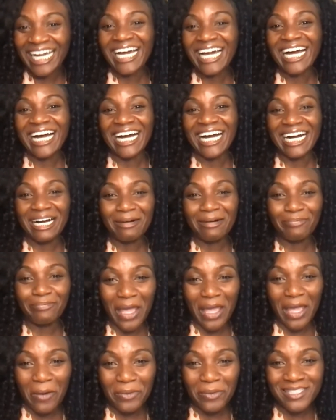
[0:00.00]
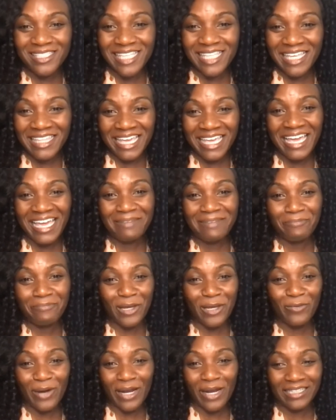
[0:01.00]
I will say that
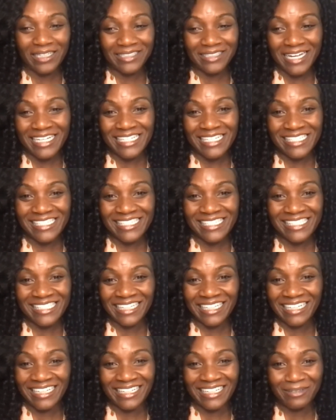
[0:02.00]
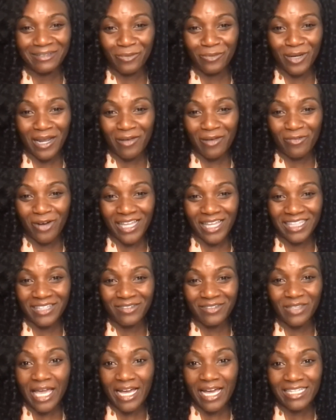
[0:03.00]
being recognized whenever I leave
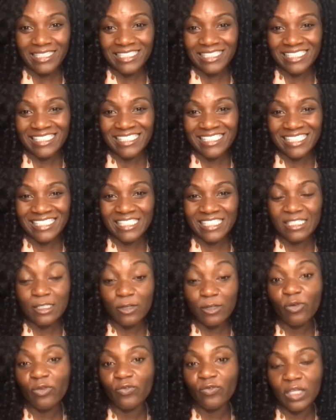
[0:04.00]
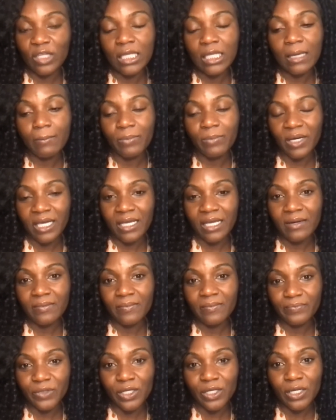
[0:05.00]
the house is a different feeling, but
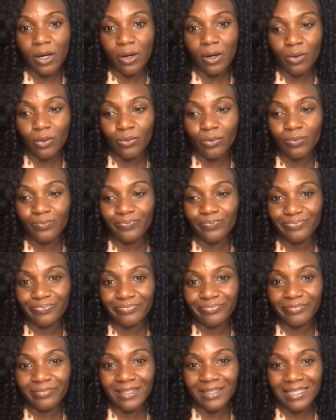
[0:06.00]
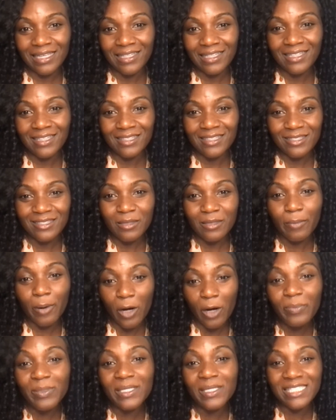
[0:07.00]
the
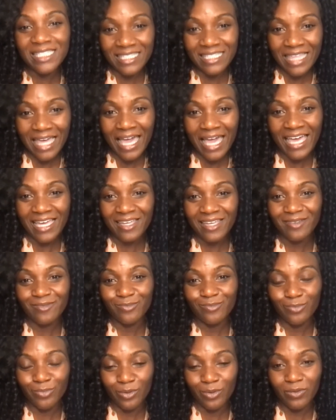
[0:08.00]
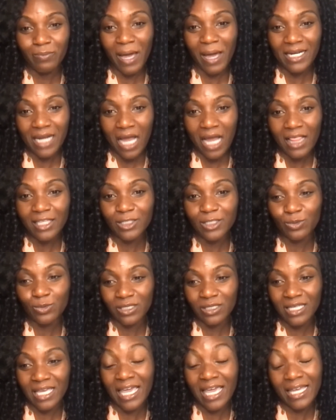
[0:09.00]
purpose is that my knowledge was,
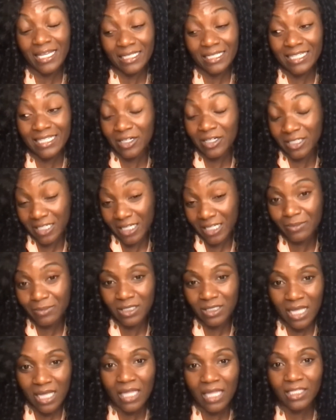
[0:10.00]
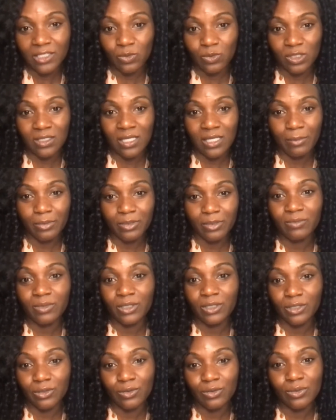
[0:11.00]
and our team's knowledge was able to be
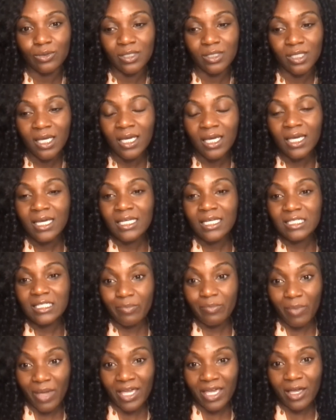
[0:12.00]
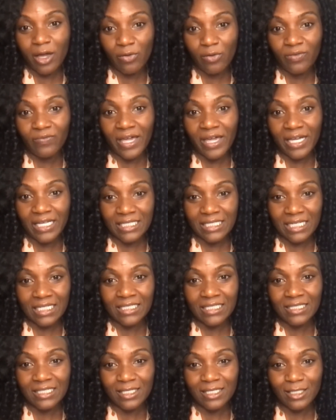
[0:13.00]
used to make COVID
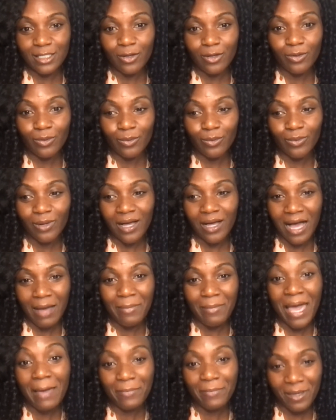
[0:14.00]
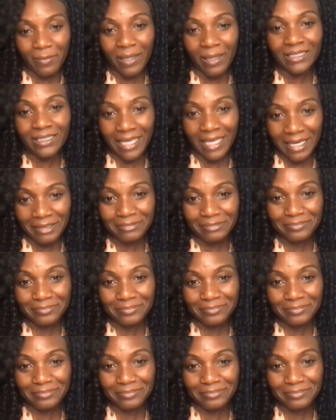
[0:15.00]
vaccines. And so I'm happy about that.